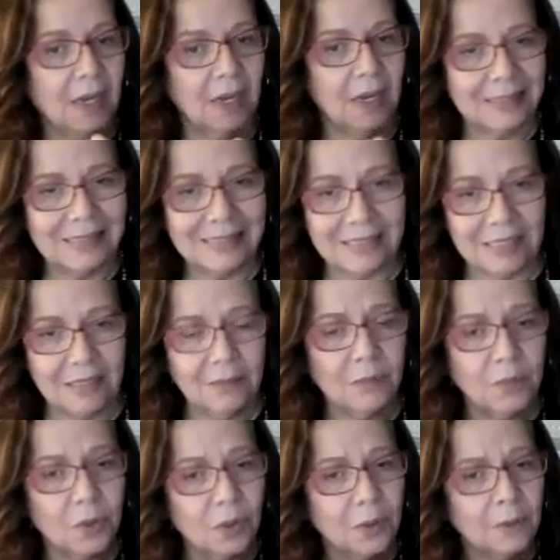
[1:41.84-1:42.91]
a
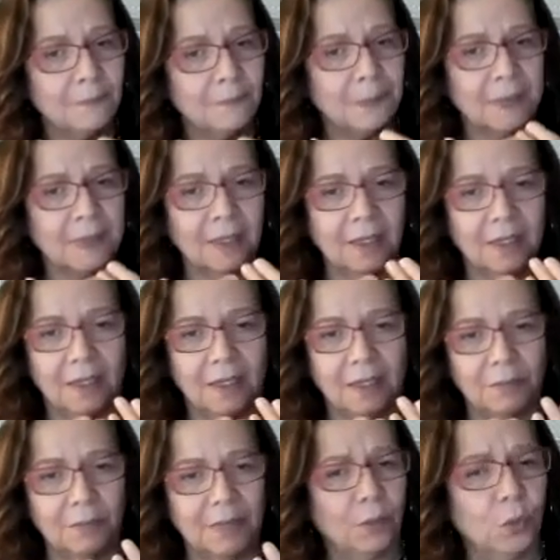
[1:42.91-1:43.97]
symbol,
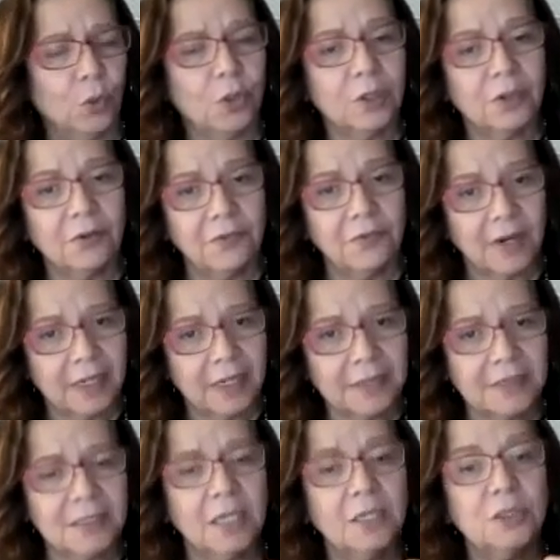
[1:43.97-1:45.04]
a work of art,